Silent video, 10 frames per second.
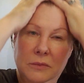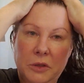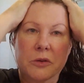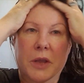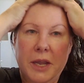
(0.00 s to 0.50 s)

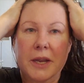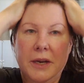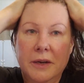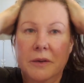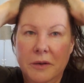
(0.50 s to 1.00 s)
You
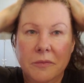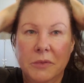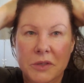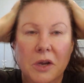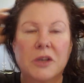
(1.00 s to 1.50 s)
can
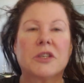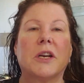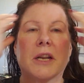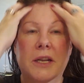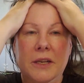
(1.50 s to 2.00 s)
massage
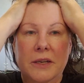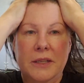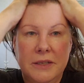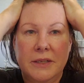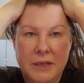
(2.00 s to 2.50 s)
it in.
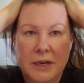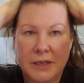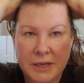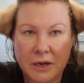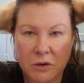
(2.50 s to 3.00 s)
This is a
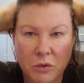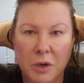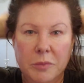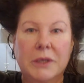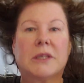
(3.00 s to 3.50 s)
nice hair
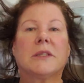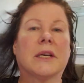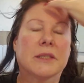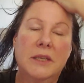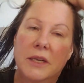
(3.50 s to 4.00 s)
oil, but
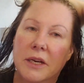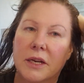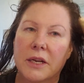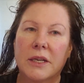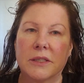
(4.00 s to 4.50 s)

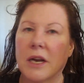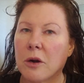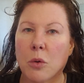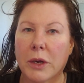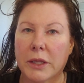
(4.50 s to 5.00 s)
it's
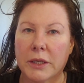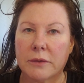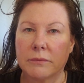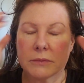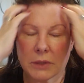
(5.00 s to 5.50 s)
not oily.
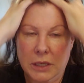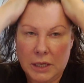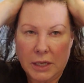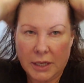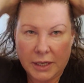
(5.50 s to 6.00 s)

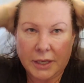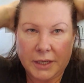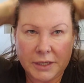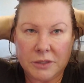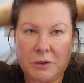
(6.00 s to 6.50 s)

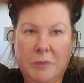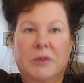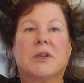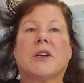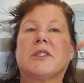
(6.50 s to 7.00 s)
So I
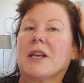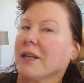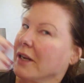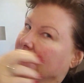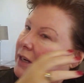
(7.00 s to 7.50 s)
massage
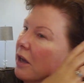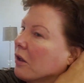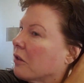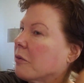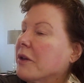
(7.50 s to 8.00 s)
that in
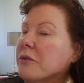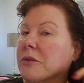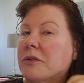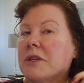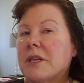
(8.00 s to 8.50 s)
all the way
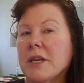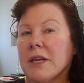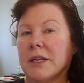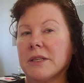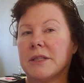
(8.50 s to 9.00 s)
through to the
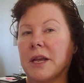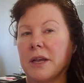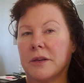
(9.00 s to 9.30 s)
ends.